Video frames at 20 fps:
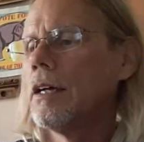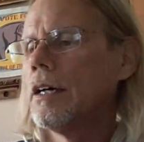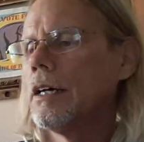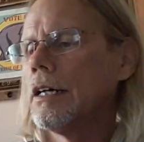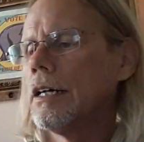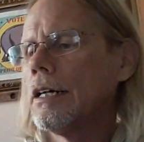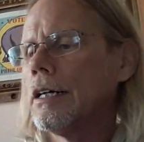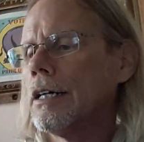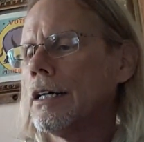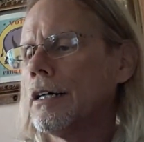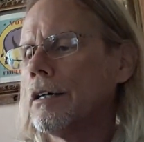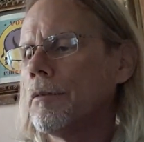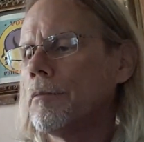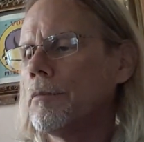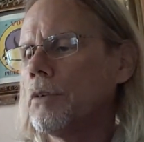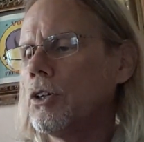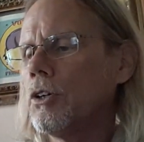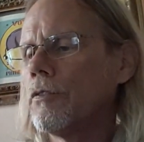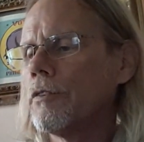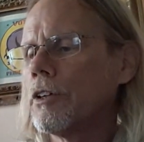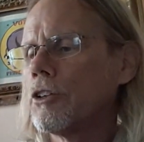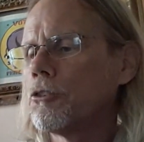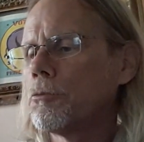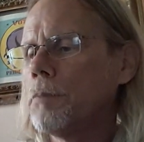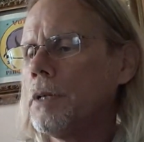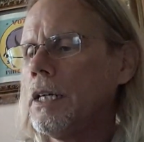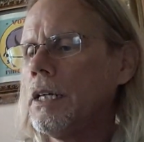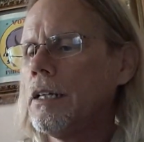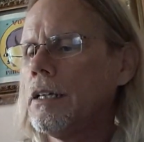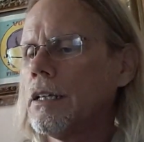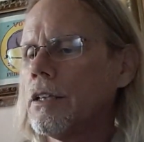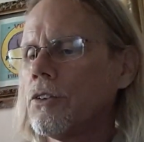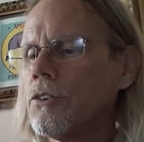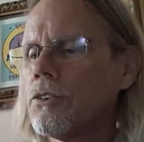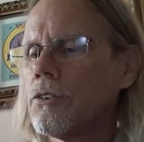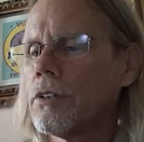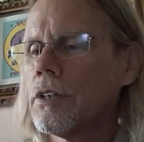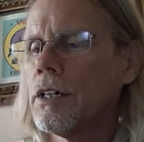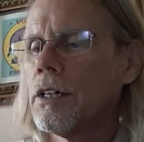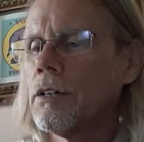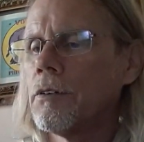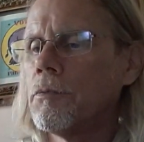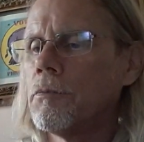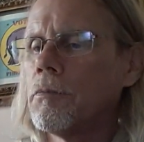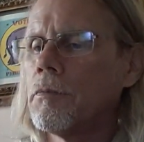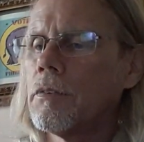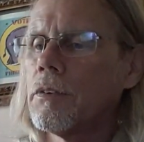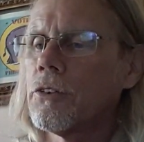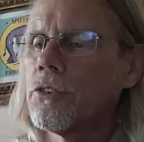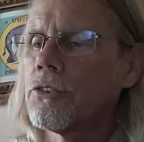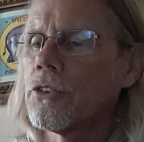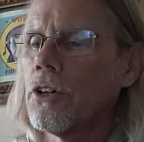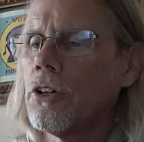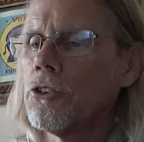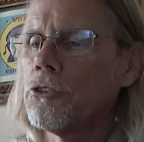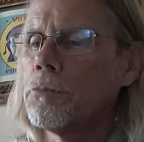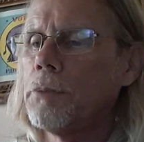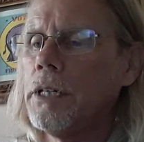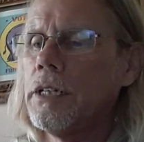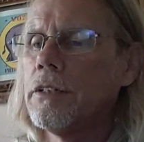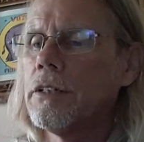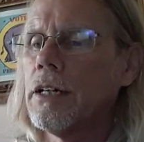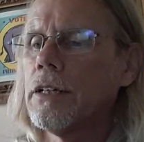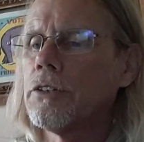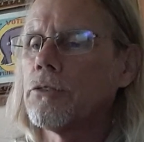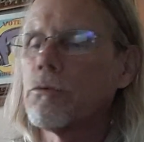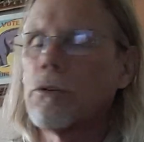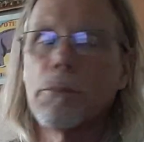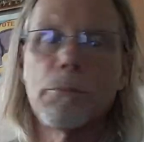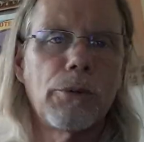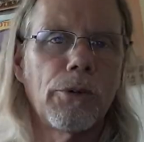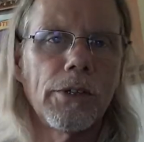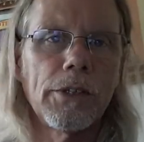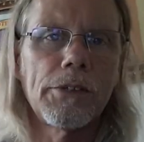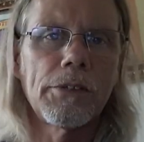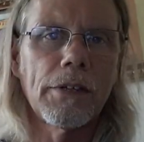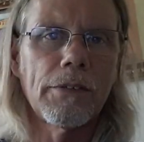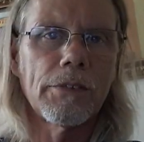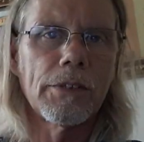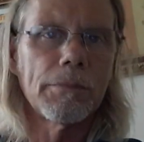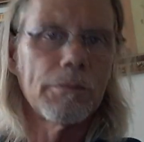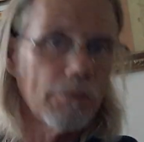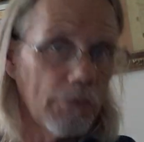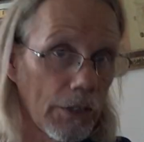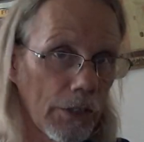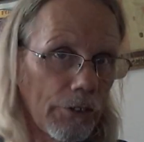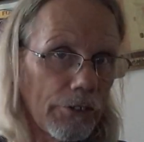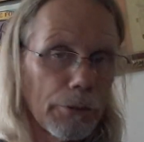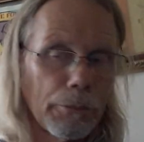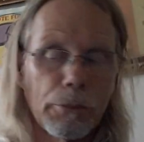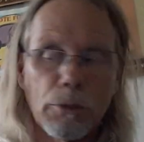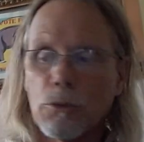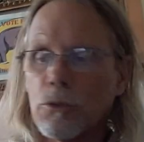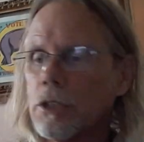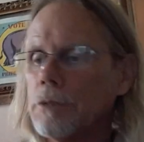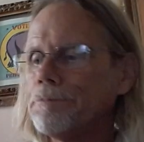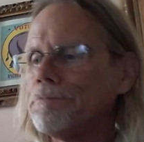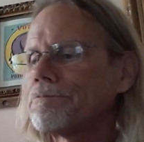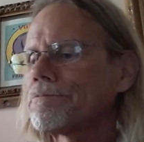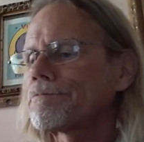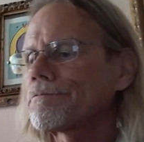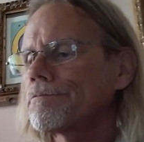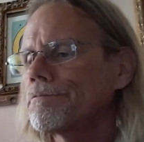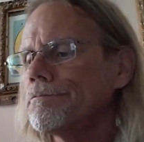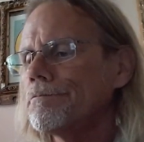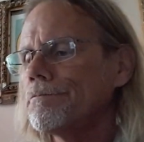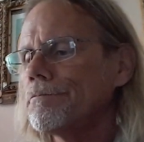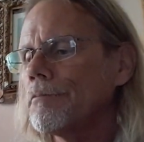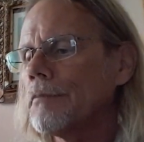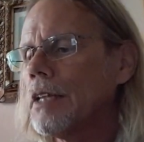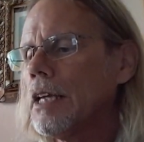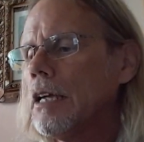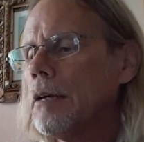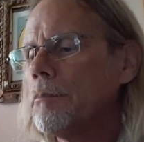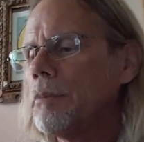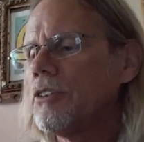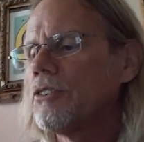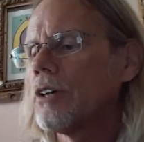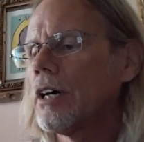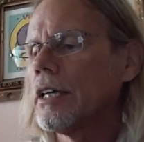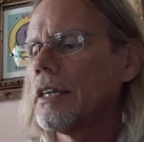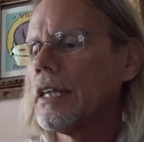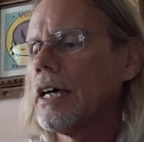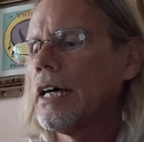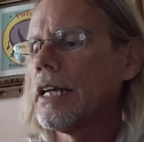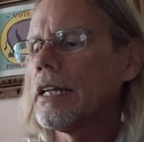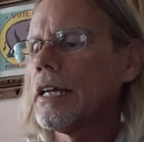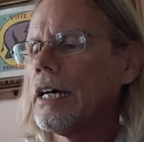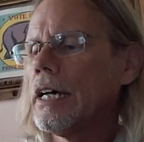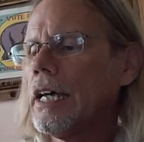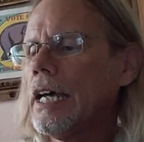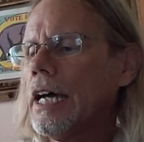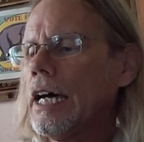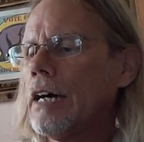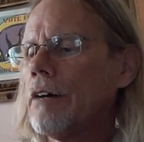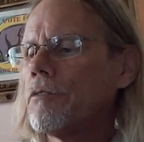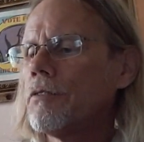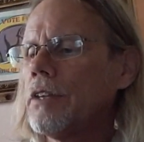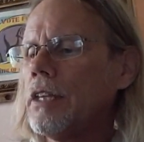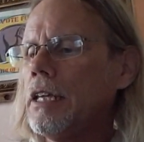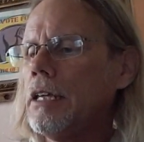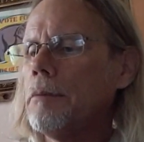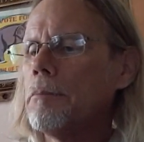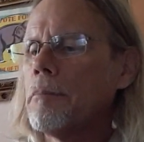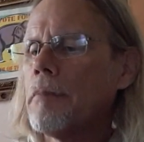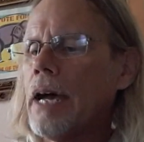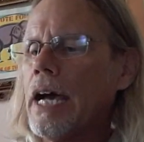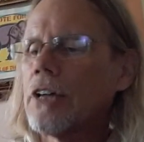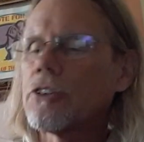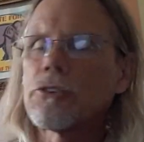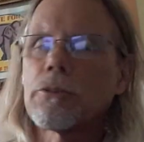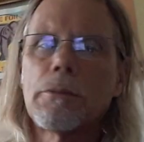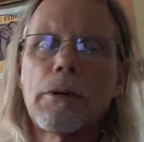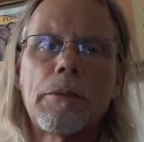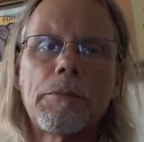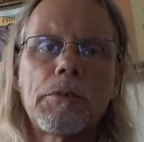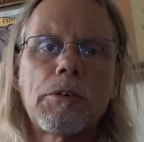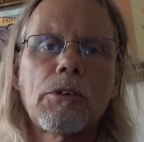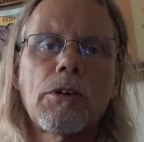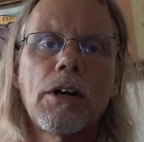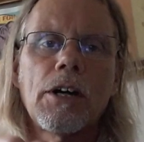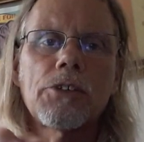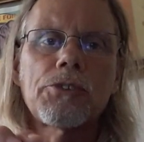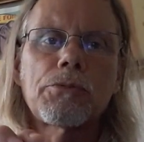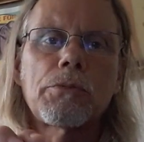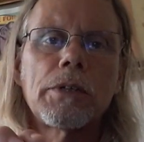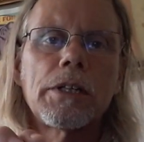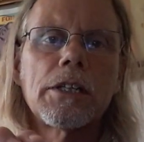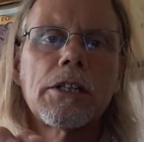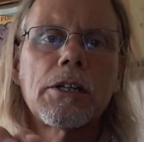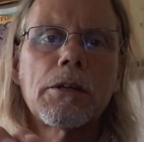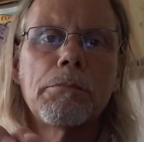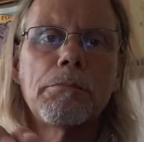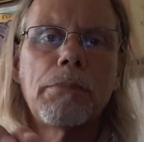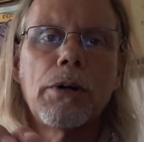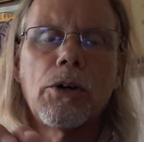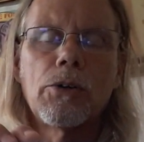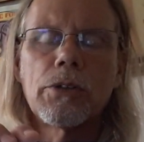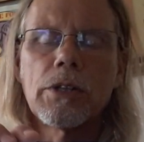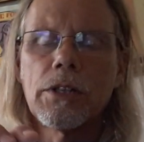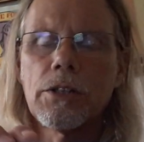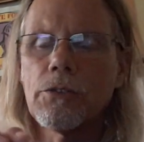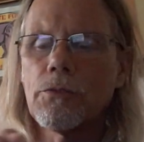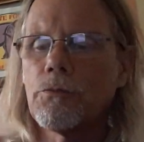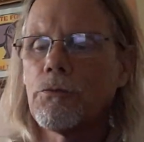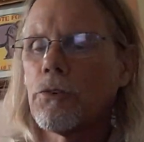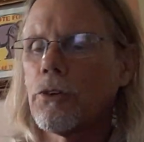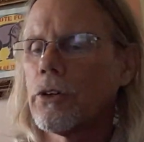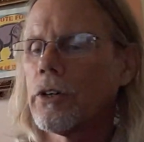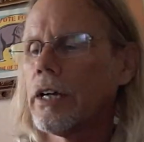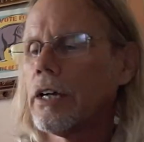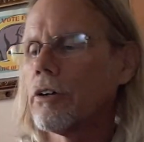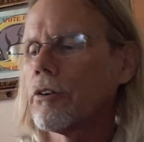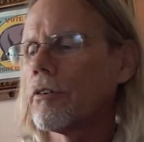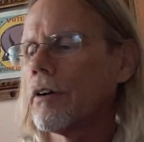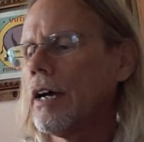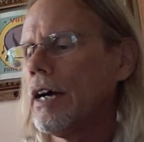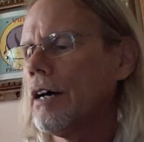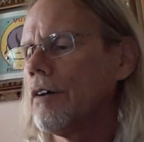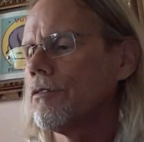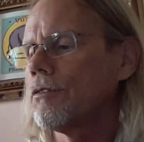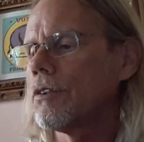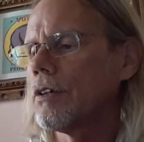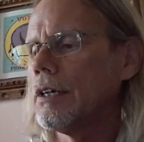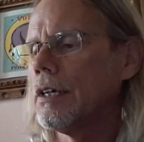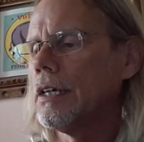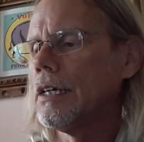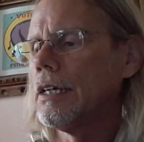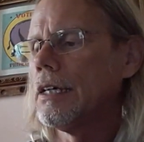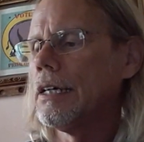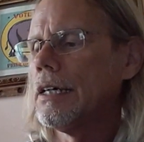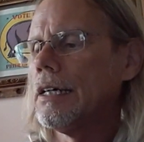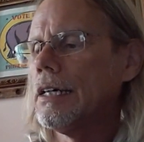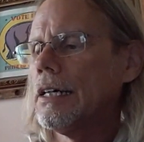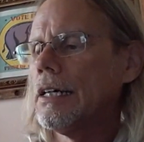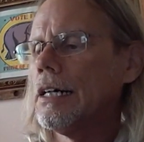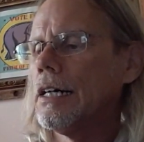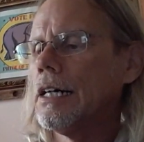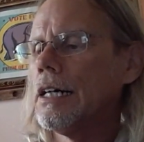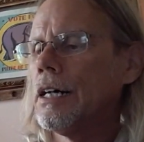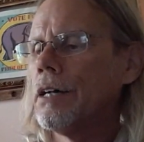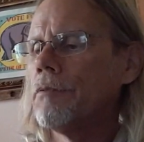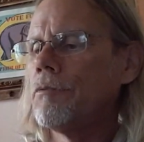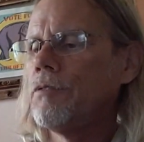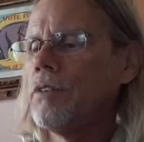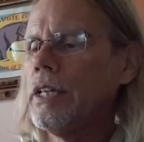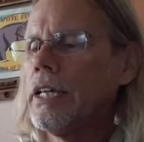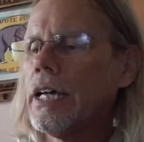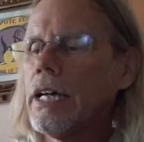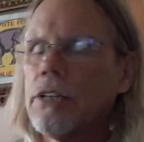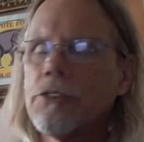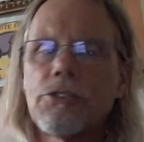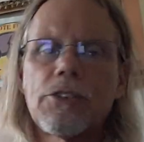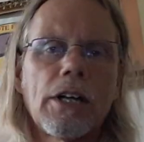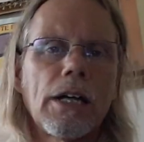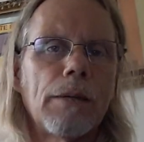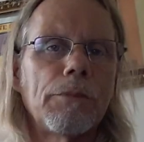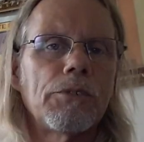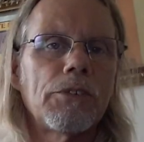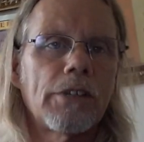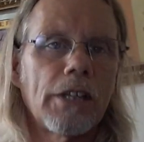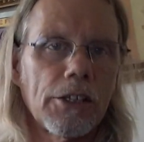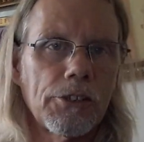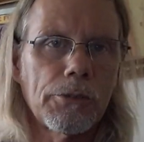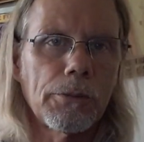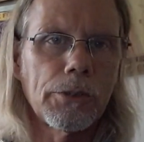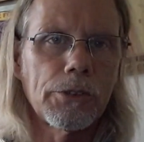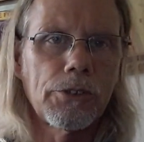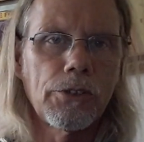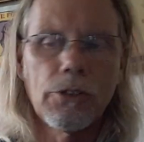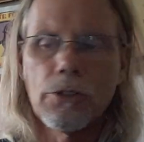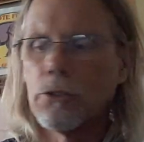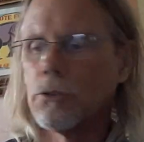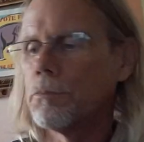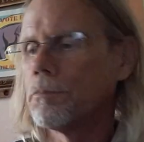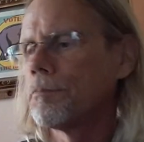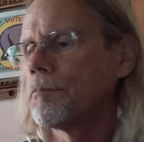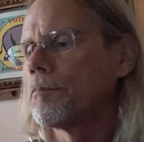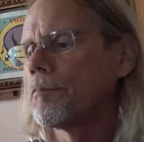Maneuvering speed is the stall speed times 1.7. Very simple one. Beside that, I have the maximum crosswind component for an aircraft, Vs times decimal 2.